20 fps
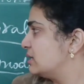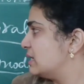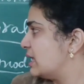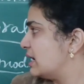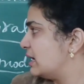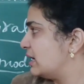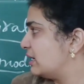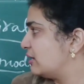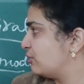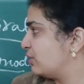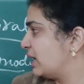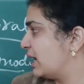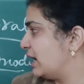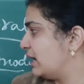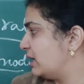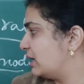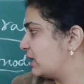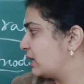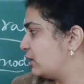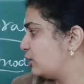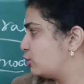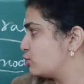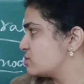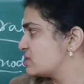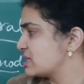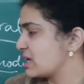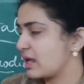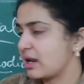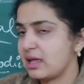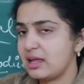Then it will enter
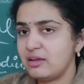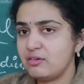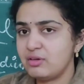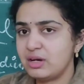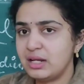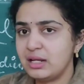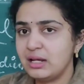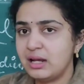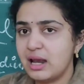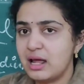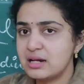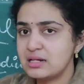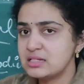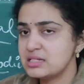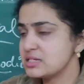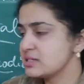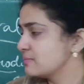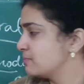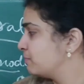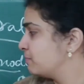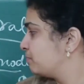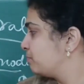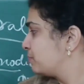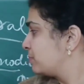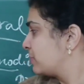into salivary glands.